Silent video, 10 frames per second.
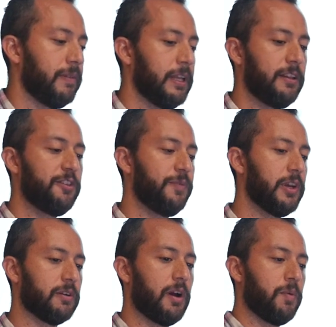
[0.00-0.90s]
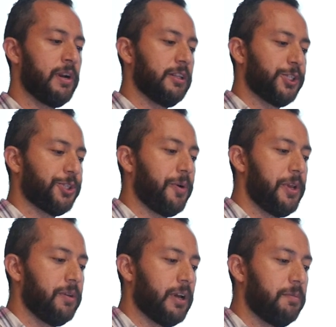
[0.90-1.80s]
In this figure, I wanted to show
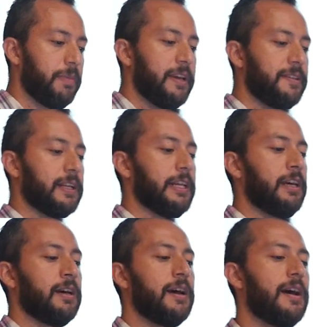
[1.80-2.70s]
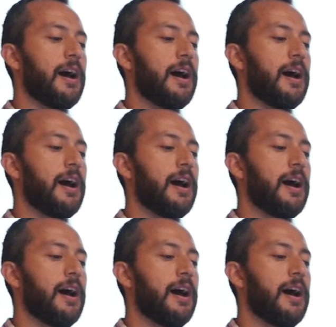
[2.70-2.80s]
you that basically